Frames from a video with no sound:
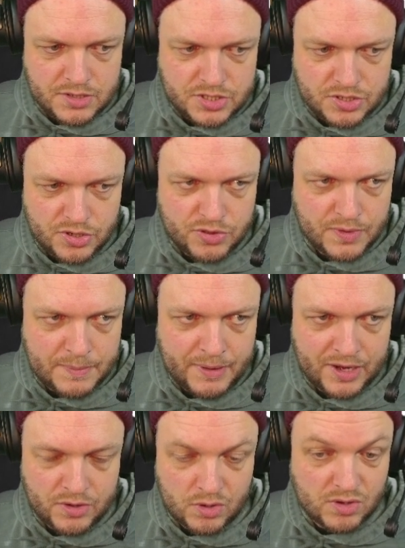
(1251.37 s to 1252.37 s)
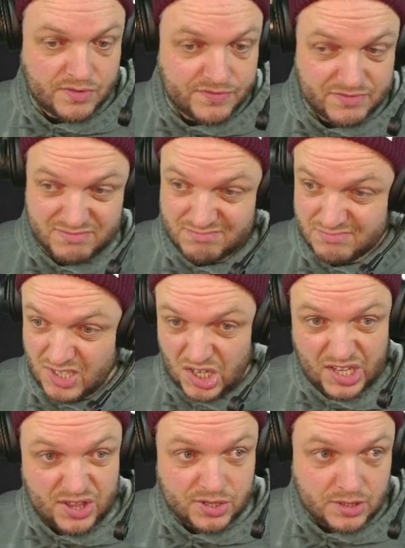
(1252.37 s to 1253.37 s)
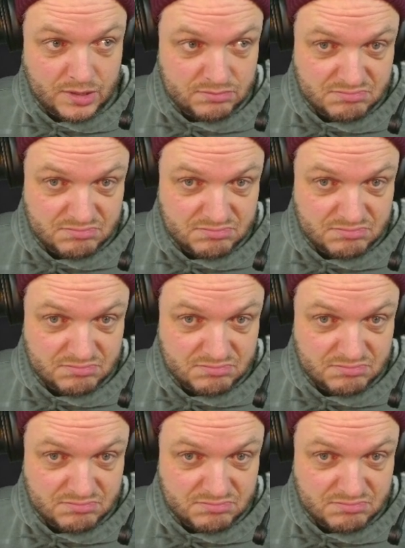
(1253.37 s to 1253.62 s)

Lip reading: turn 3 Pyroglyph, lethal.